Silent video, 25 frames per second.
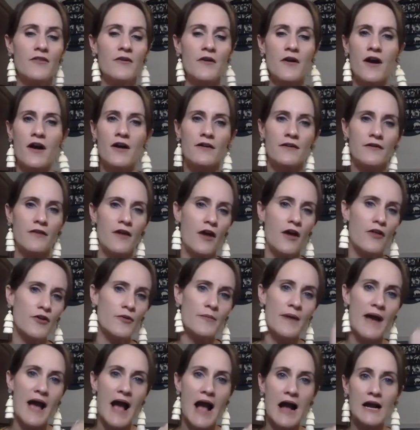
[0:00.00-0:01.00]
on their
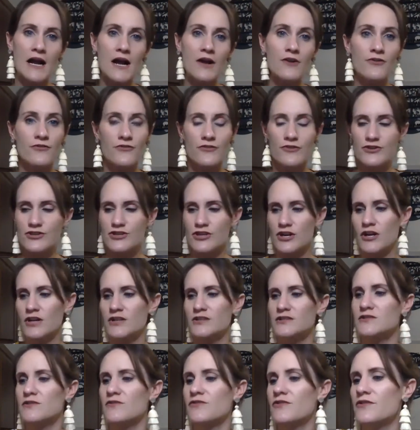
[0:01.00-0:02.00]
back, under their shirt,
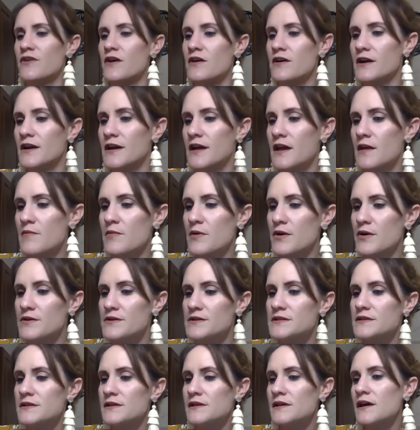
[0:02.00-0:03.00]
so they're not going to get
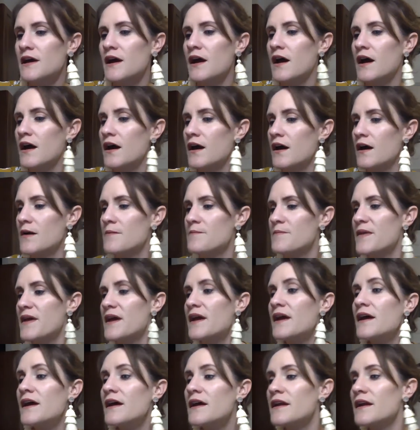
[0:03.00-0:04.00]
burned.
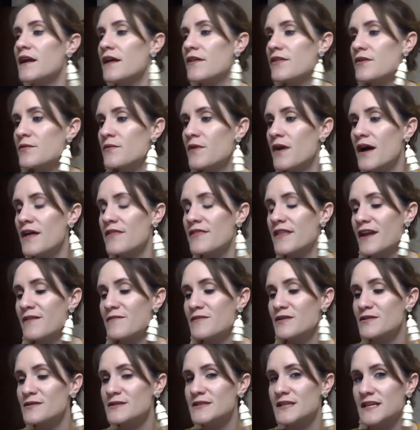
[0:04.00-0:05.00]
Another one that I've
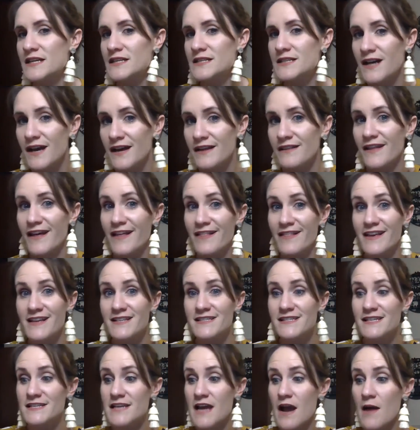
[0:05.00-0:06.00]
been using a ton lately is
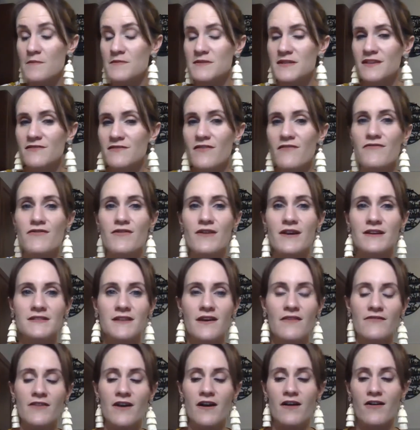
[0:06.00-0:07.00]
Adaptive. If you guys
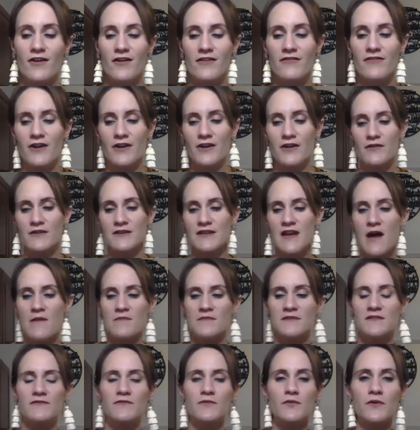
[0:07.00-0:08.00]
have not heard of our new
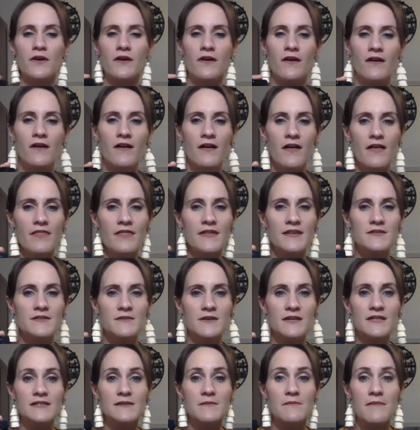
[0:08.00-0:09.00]
Adaptive oil, this
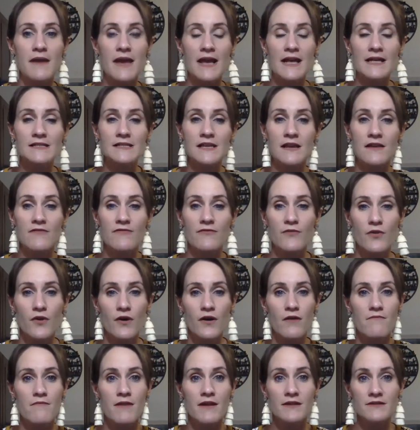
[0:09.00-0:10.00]
one is amazing
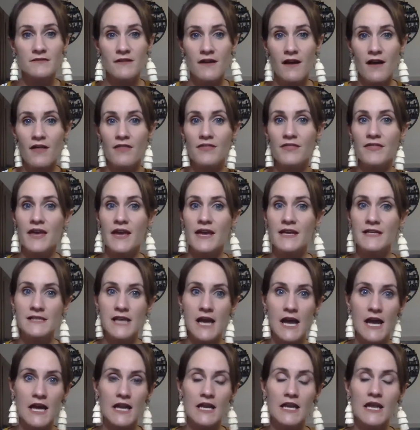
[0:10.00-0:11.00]
for mental health,
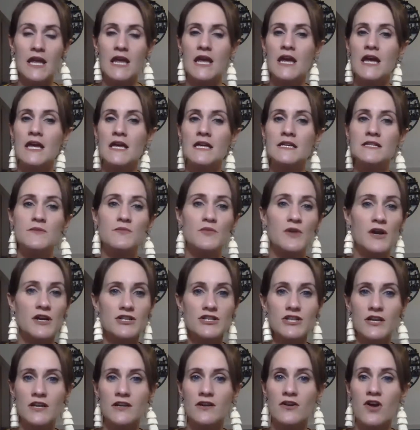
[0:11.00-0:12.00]
anxiety,
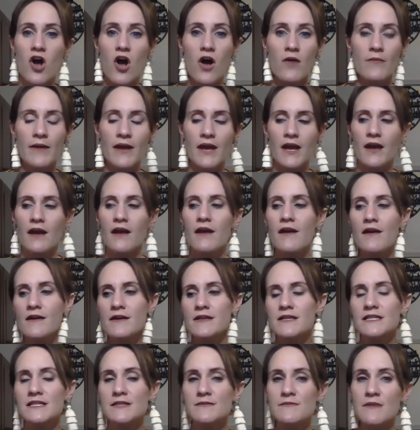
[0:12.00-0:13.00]
depression, calming. It
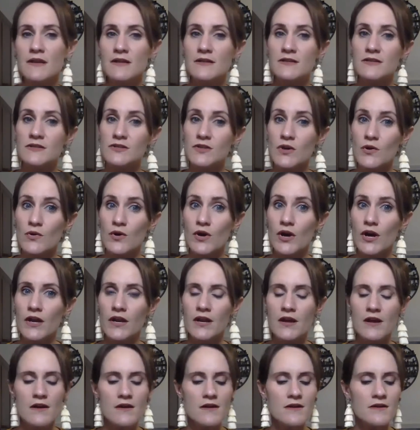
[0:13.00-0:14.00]
smells so good.
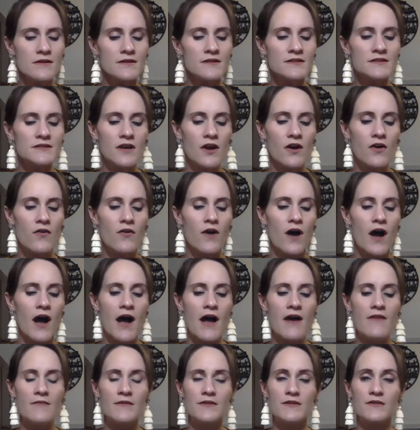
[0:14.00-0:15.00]
So I
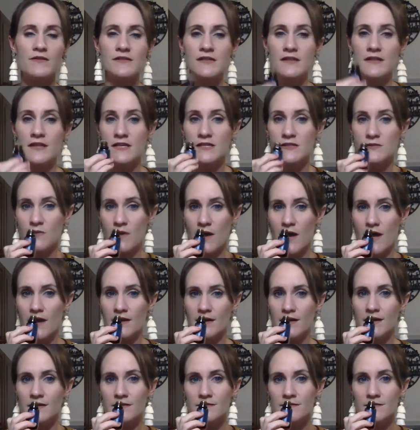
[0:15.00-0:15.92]
have been using this one,